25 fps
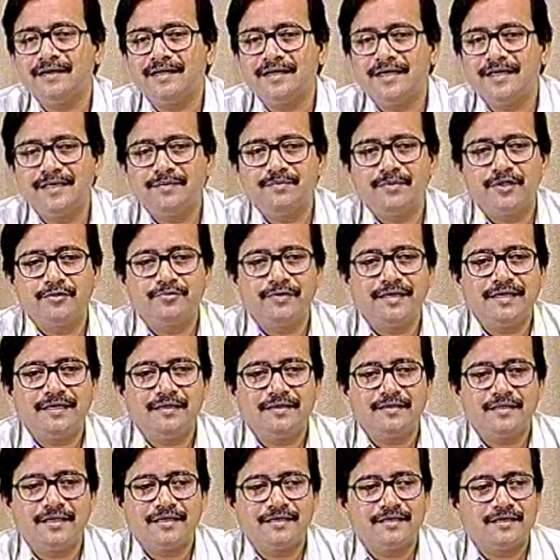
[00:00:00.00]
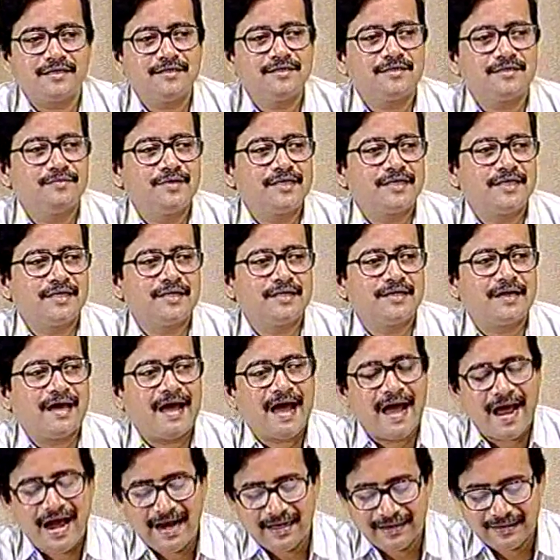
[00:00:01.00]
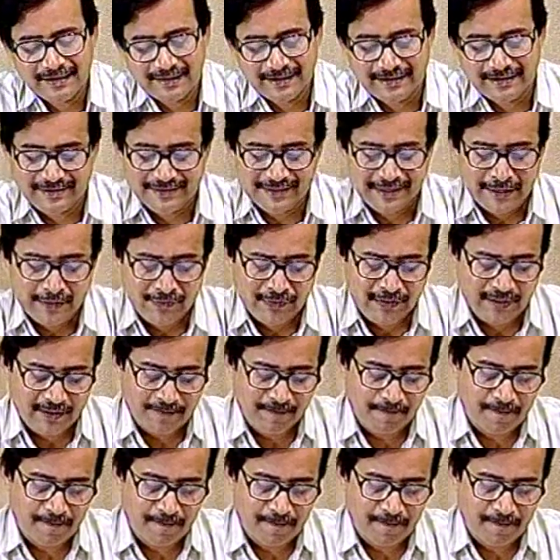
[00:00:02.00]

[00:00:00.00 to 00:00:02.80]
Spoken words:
in between the transmitter and the receiver.